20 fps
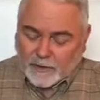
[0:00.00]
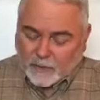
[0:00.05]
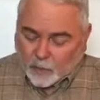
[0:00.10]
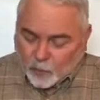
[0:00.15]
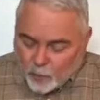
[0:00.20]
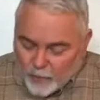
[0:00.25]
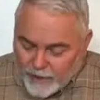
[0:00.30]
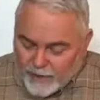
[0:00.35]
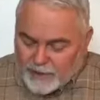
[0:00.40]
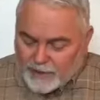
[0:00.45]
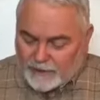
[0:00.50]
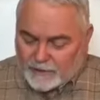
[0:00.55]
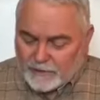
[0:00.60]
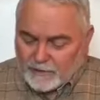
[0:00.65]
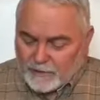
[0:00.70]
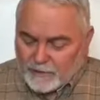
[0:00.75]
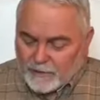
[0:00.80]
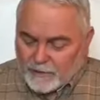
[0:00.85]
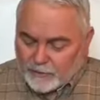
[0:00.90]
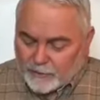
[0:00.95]
We,
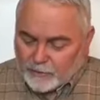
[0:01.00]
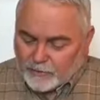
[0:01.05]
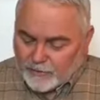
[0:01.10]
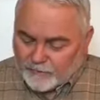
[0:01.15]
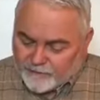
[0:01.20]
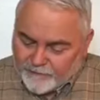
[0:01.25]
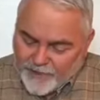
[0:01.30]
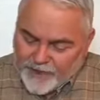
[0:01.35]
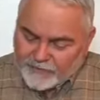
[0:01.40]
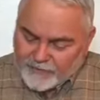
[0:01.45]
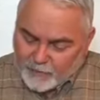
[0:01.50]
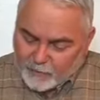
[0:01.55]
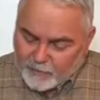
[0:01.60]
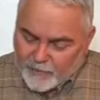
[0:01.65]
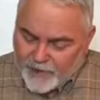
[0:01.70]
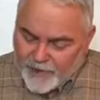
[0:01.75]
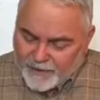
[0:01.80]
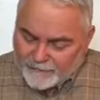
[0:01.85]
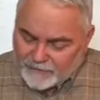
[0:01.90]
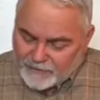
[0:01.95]
through the faith that we
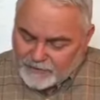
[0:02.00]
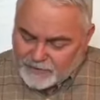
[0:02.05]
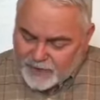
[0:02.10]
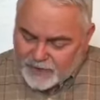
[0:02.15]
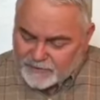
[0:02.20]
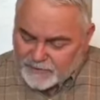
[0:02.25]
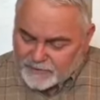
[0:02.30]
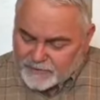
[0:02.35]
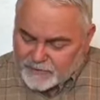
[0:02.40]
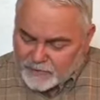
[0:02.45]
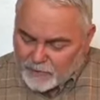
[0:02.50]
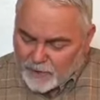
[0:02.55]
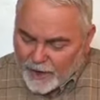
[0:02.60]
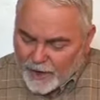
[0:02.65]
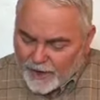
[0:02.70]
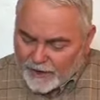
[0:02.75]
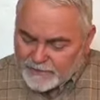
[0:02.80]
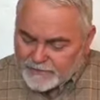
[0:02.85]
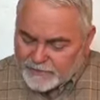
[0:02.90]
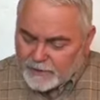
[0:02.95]
have in Jesus
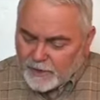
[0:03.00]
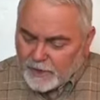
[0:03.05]
Christ,